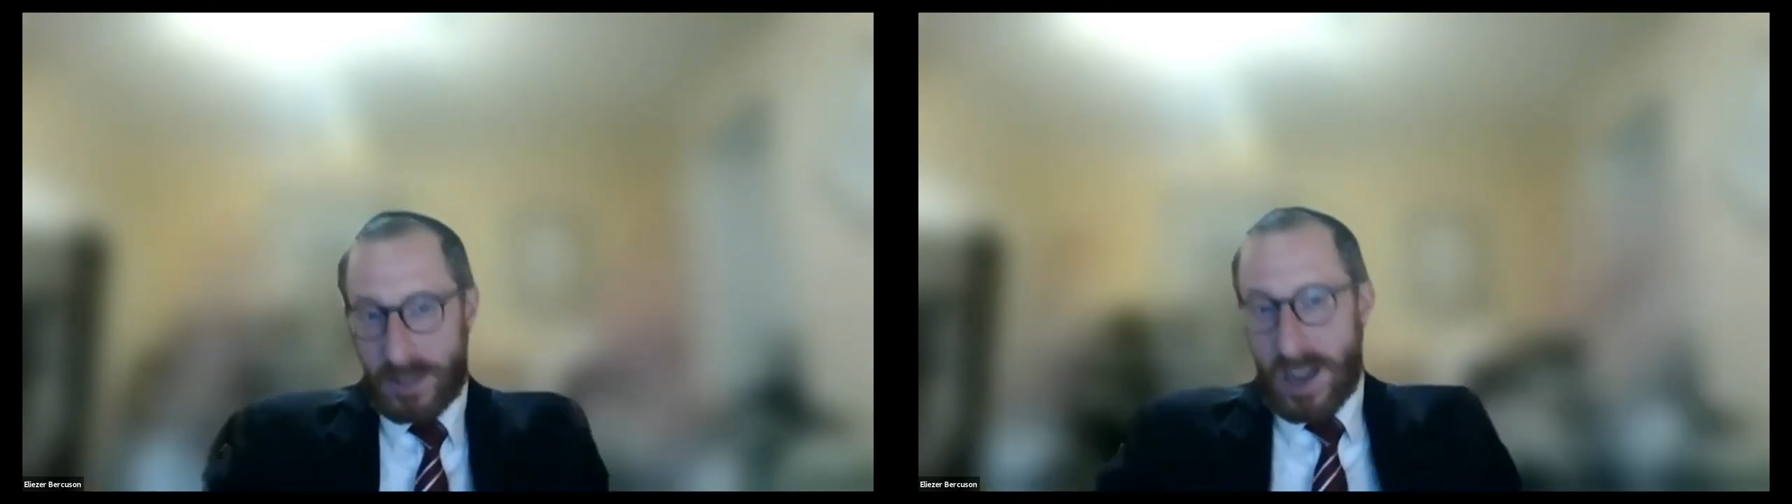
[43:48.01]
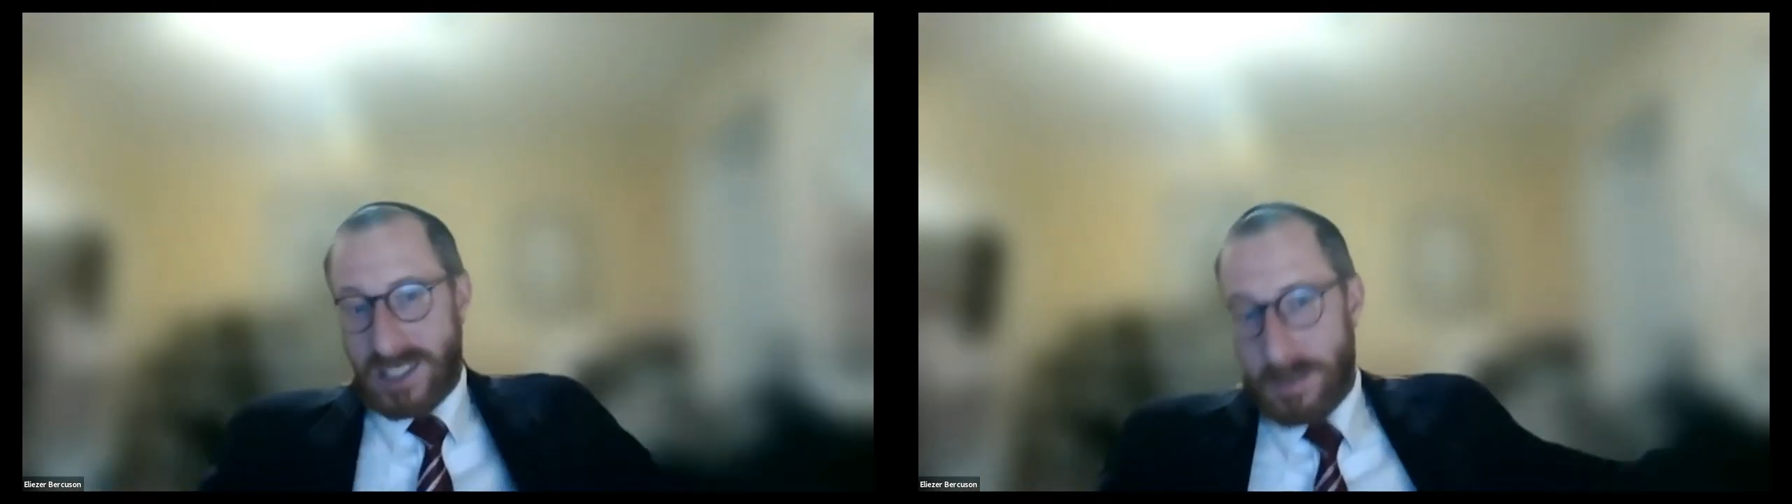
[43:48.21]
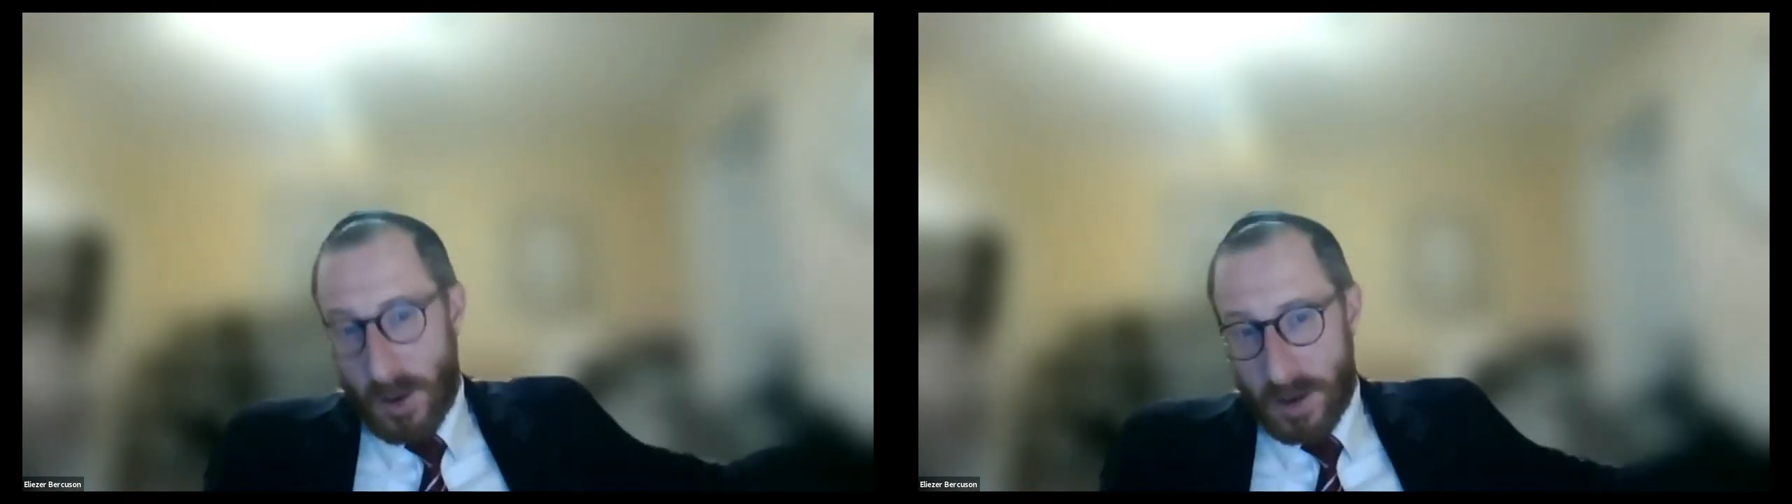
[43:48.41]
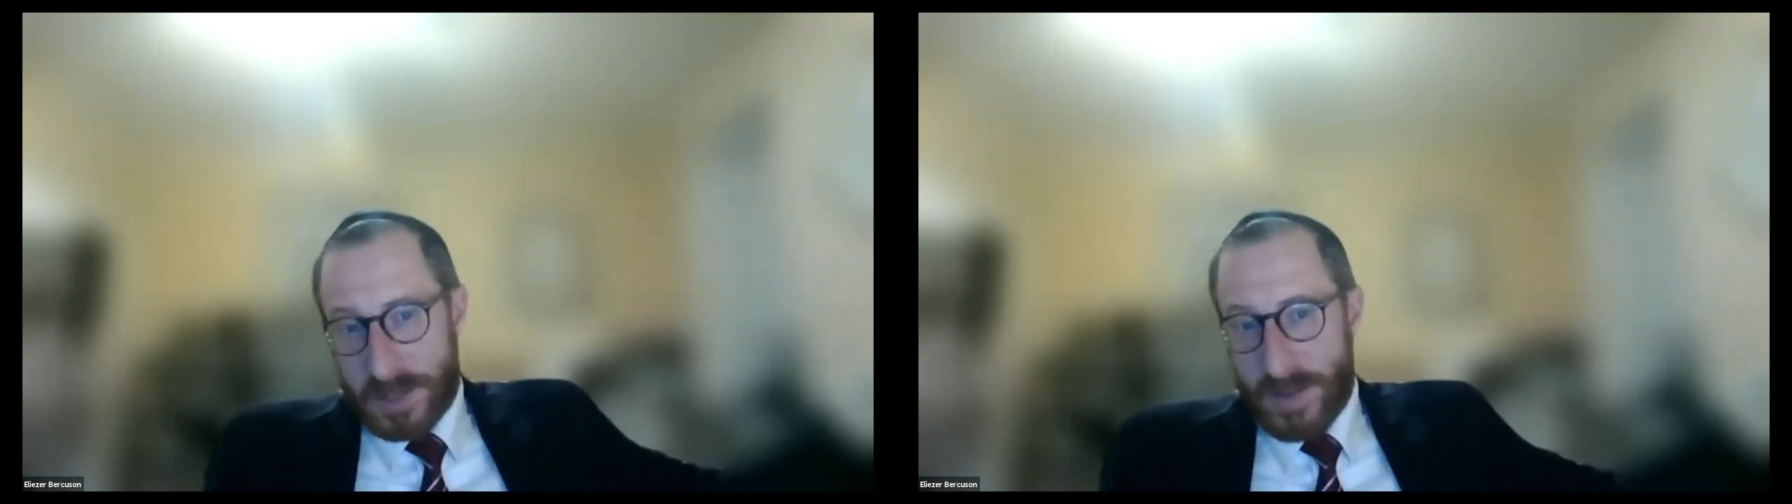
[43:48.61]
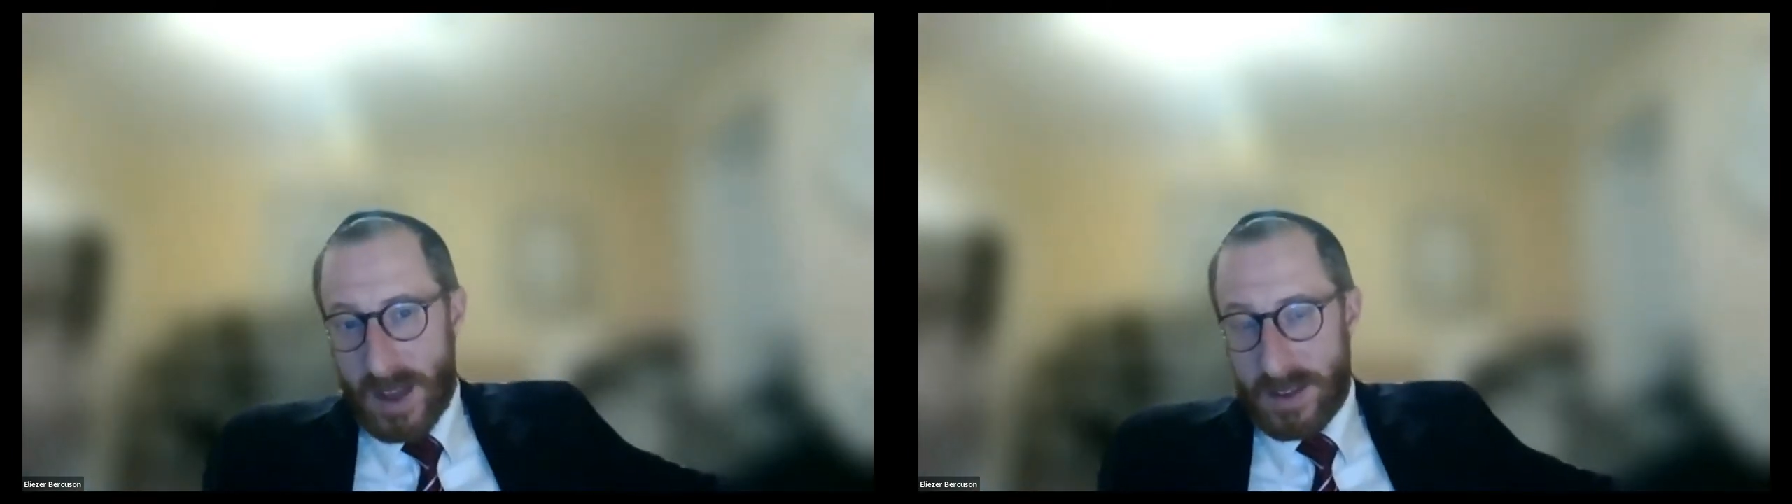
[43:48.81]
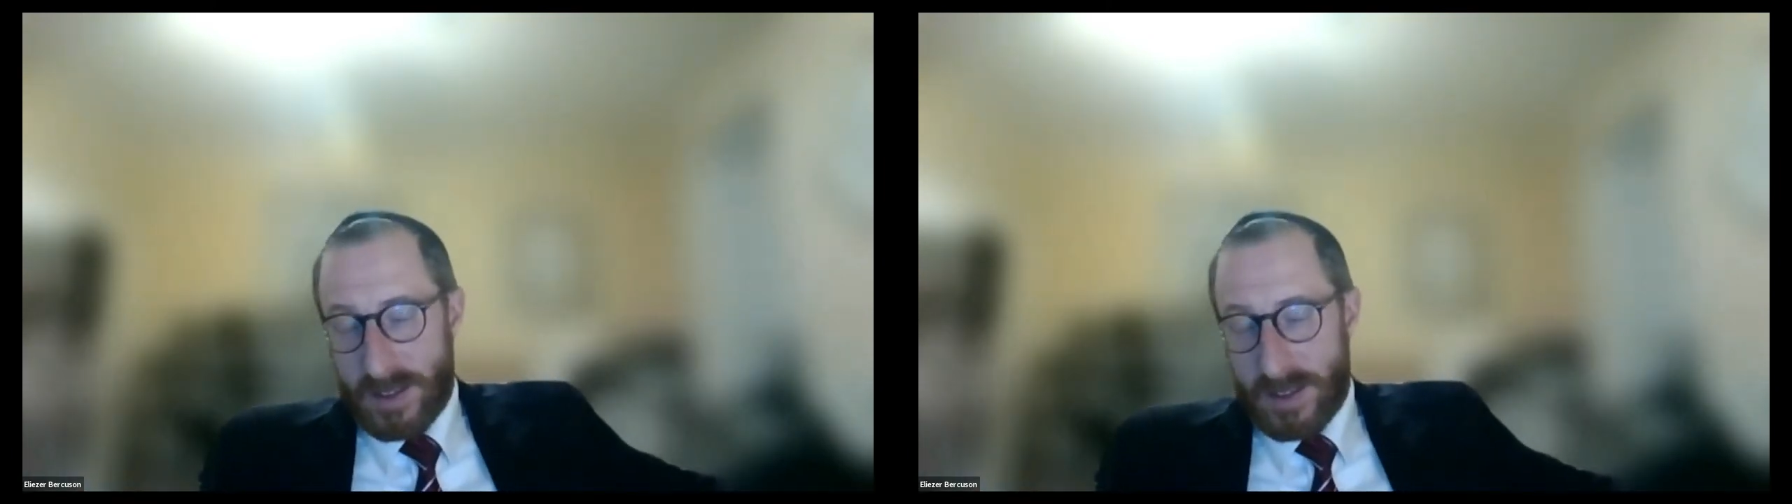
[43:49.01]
a custom to go to Tzfat.